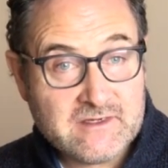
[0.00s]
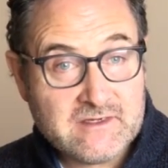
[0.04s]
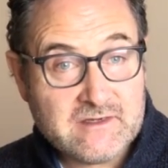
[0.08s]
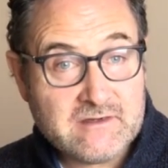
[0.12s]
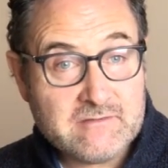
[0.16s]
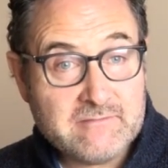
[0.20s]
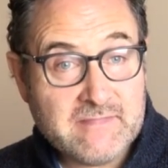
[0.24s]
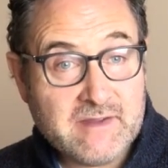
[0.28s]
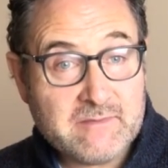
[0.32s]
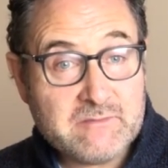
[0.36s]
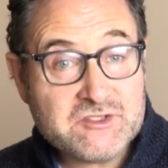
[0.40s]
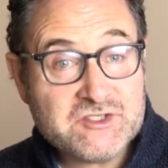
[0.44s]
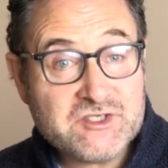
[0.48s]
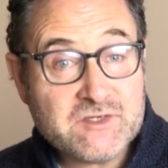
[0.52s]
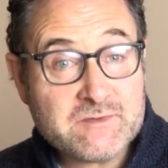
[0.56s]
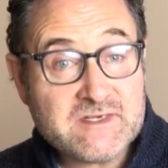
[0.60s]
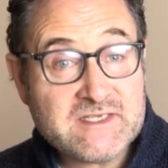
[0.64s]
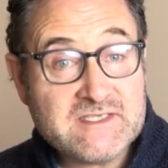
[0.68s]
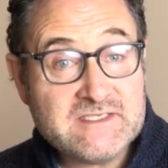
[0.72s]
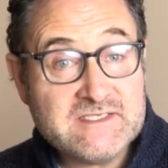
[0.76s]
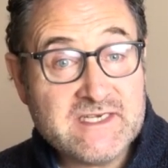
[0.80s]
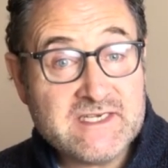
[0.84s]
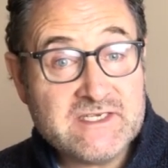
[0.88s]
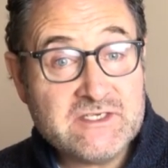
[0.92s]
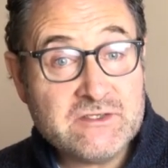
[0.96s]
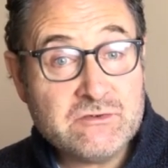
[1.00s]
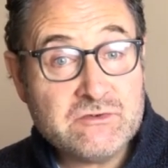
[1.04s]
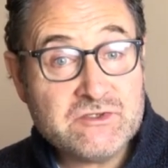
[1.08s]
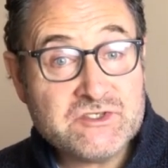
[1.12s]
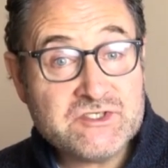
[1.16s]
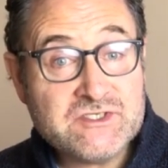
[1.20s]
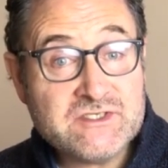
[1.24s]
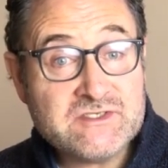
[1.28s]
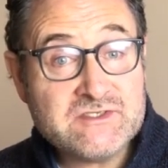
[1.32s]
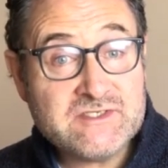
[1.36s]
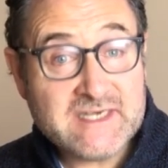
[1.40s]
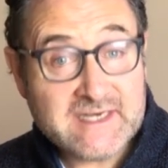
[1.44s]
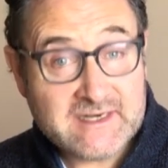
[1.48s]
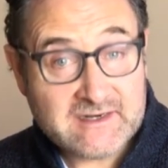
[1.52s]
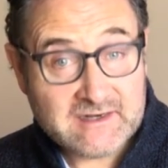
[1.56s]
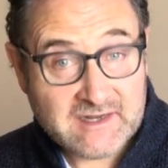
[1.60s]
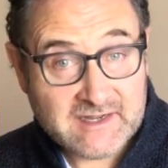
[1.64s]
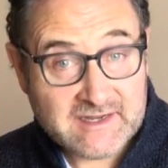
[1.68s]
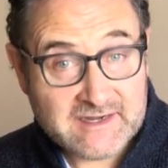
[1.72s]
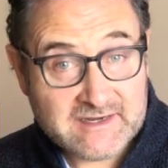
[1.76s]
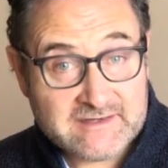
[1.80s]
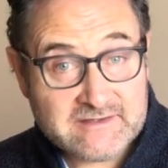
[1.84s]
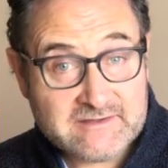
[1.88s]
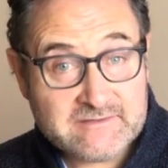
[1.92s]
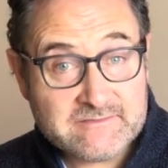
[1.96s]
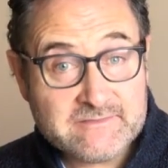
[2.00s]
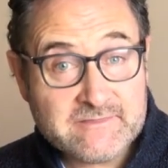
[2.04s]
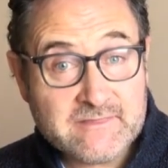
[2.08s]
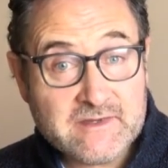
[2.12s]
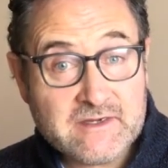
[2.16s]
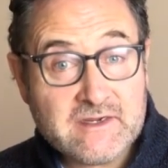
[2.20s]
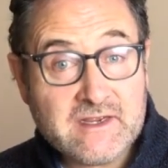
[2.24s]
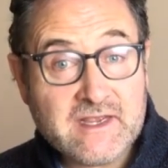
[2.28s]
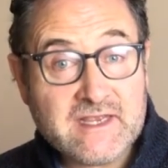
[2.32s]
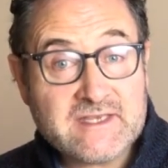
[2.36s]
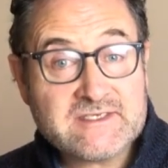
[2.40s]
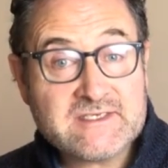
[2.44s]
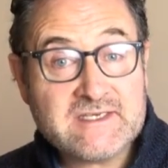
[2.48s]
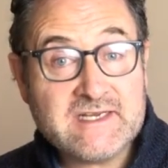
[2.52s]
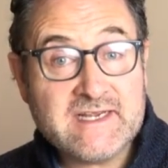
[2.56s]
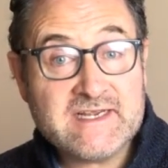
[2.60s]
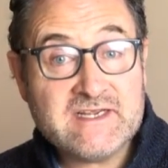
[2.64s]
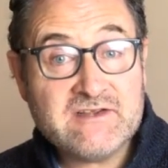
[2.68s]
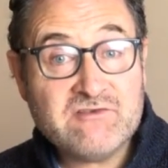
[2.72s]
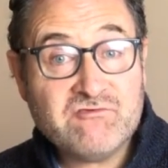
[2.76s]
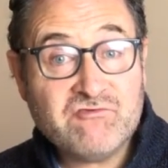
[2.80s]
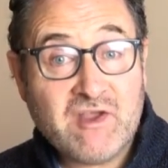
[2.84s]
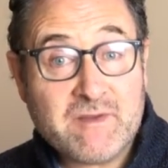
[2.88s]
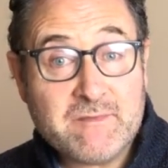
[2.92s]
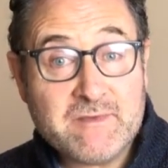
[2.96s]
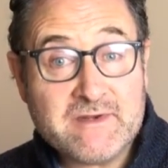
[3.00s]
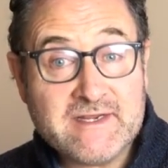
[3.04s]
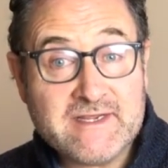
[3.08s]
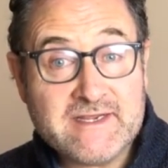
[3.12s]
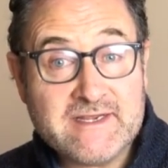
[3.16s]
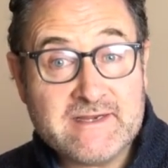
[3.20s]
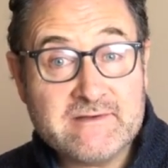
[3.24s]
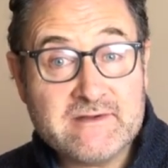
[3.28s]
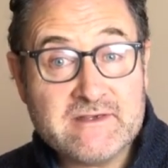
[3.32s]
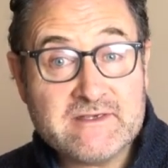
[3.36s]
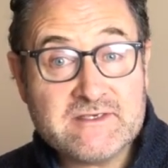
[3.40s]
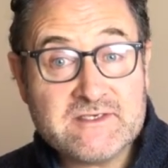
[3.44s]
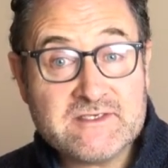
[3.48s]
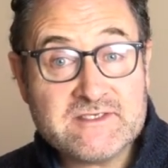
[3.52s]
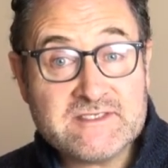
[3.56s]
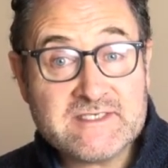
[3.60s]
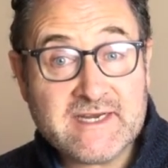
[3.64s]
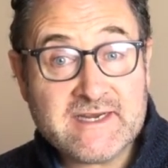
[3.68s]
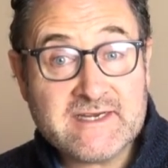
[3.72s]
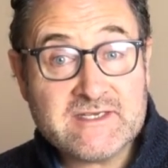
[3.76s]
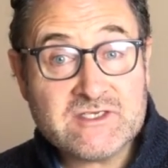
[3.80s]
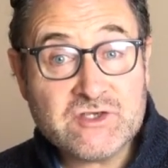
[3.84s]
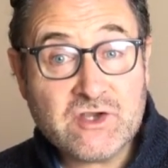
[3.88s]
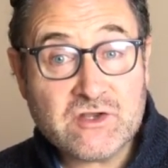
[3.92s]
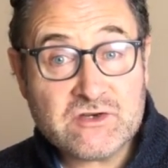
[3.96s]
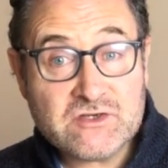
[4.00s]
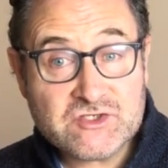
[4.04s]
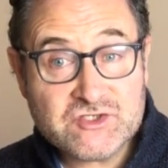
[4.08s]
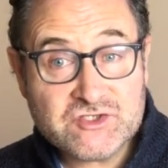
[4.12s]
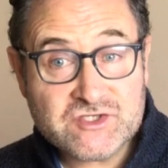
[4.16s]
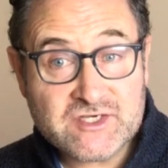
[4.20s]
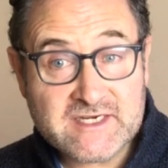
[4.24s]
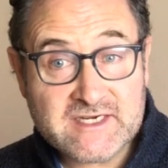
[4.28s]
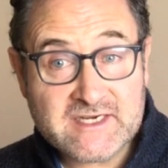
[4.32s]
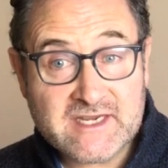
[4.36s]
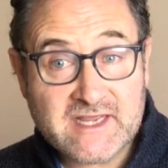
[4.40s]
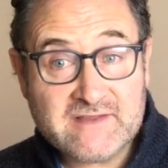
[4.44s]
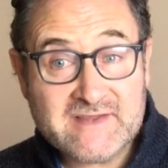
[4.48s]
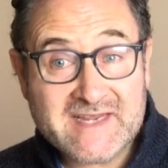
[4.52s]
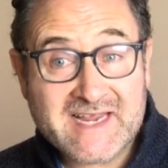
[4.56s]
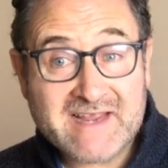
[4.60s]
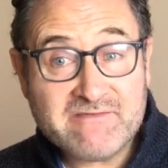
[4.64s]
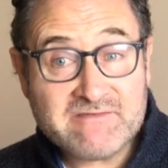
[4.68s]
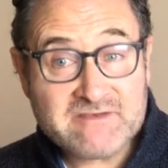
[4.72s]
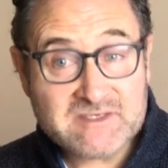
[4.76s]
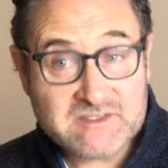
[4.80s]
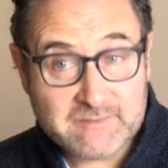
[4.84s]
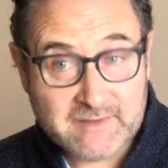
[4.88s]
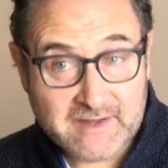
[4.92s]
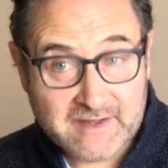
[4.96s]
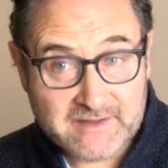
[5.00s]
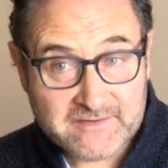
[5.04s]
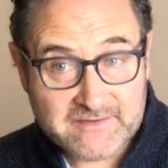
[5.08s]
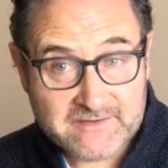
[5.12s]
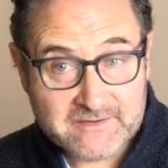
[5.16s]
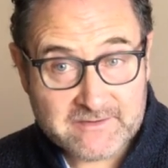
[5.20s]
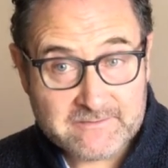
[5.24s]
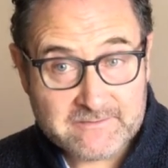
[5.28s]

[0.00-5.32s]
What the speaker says: Membership continues to decline as Leo Remini, Scientology and The Afterbath